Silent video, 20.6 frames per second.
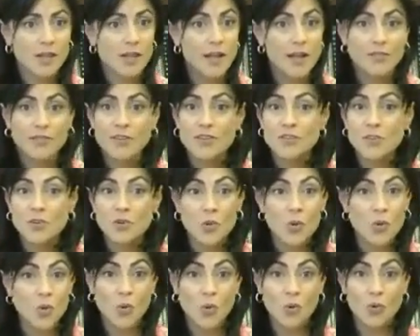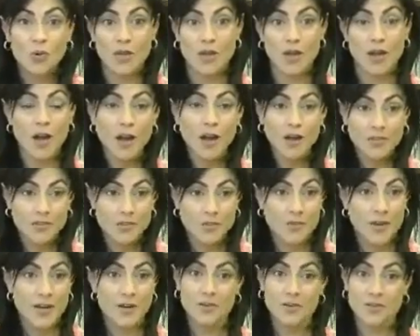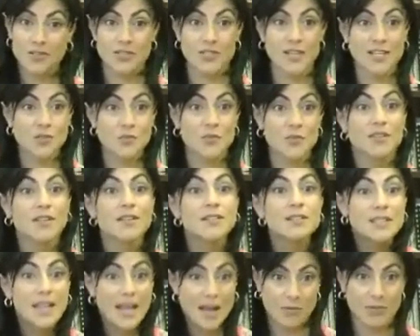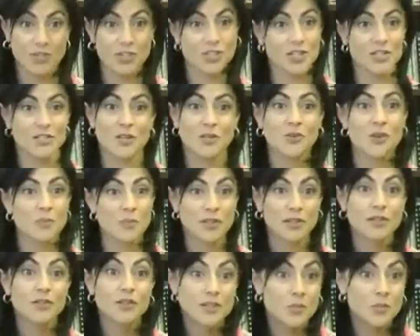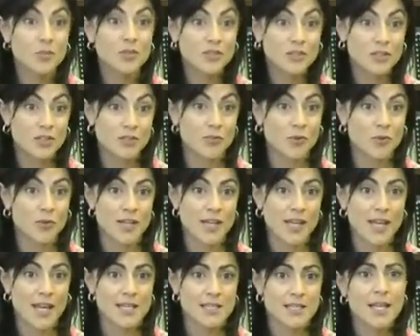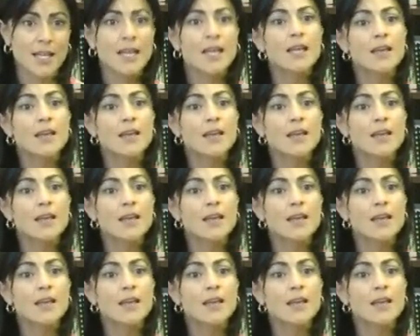and these are all on-the-record statements establishing the credibility for the case.